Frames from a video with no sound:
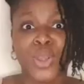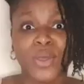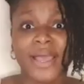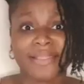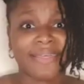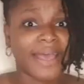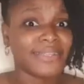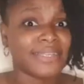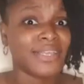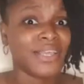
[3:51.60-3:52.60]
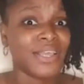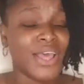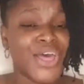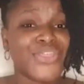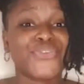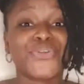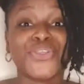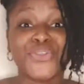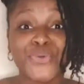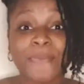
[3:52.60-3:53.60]
look at that. Through
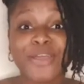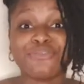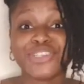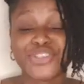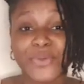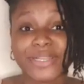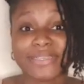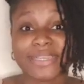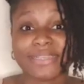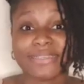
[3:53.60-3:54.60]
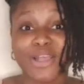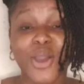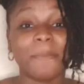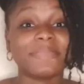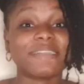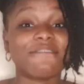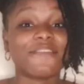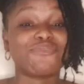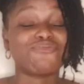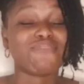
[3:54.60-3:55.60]
human resources comes a
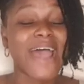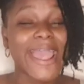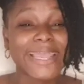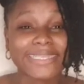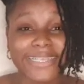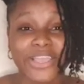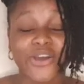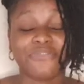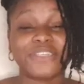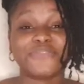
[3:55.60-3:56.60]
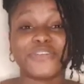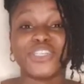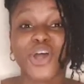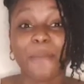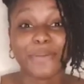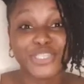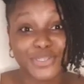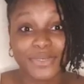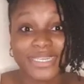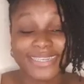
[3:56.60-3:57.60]
variety of different
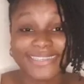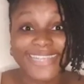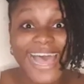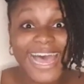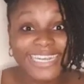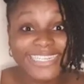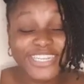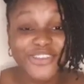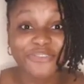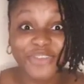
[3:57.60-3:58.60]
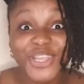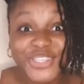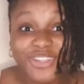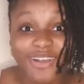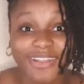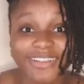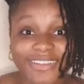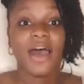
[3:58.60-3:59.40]
opportunities and innovation.